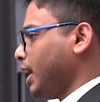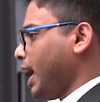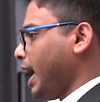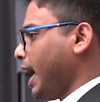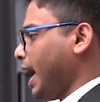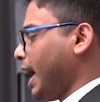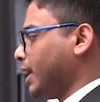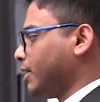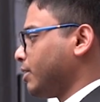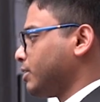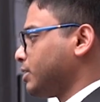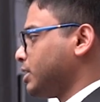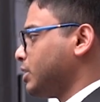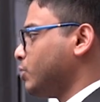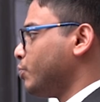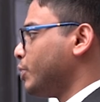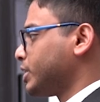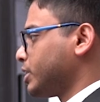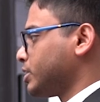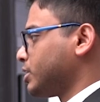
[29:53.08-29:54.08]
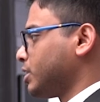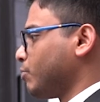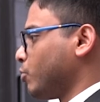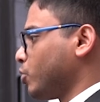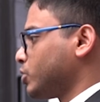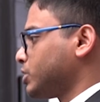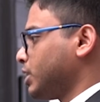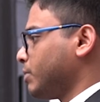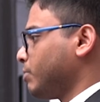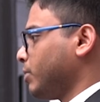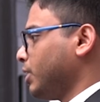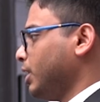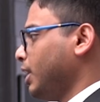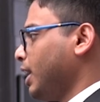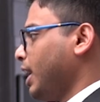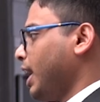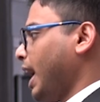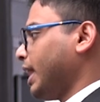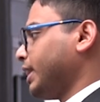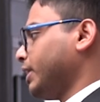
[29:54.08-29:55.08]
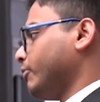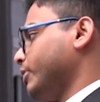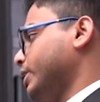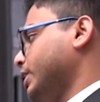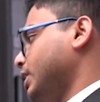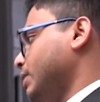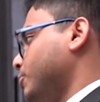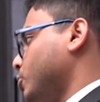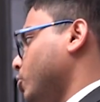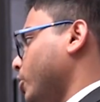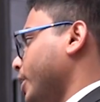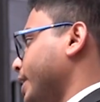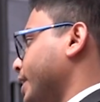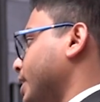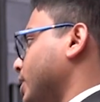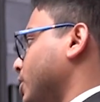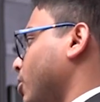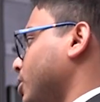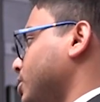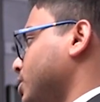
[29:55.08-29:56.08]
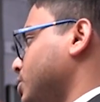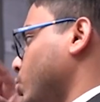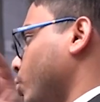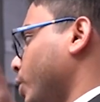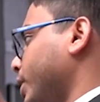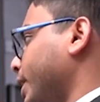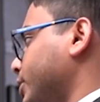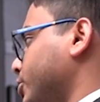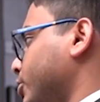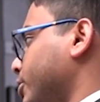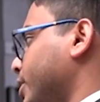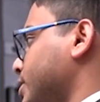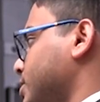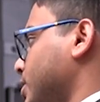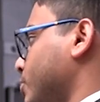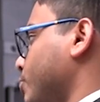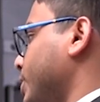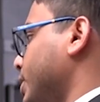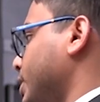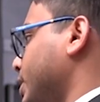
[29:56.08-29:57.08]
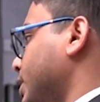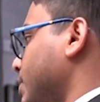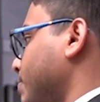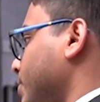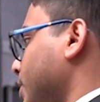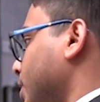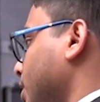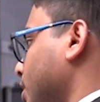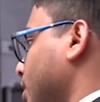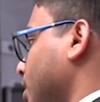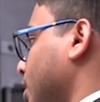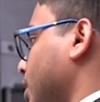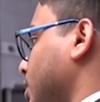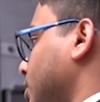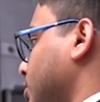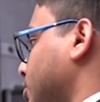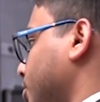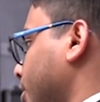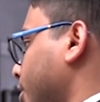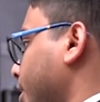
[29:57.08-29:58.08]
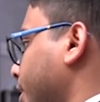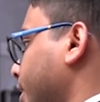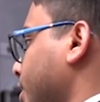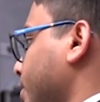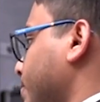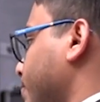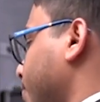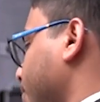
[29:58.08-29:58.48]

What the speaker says: and see which is the most stable, and then we keep drawing it, not just one generation. We keep generating